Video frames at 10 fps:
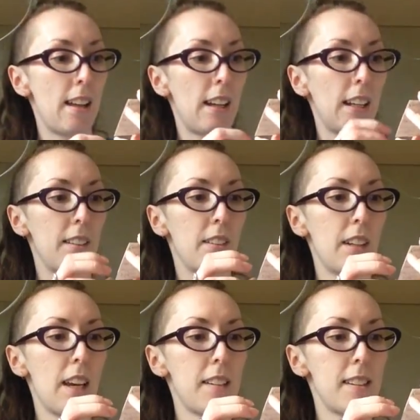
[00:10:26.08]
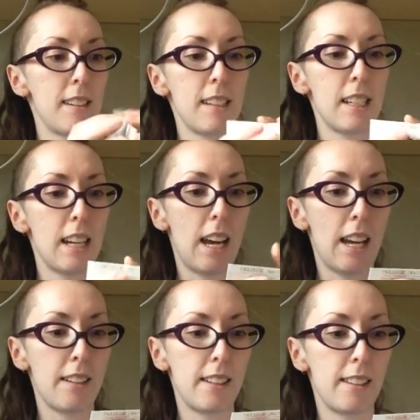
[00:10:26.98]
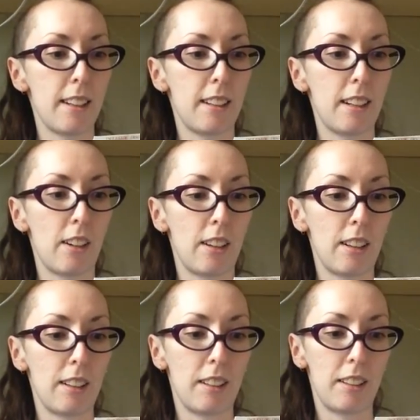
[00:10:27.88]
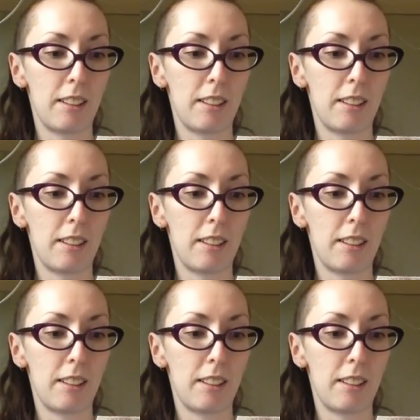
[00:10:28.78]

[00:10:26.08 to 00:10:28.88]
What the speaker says: It's on Etsy, and she sent a card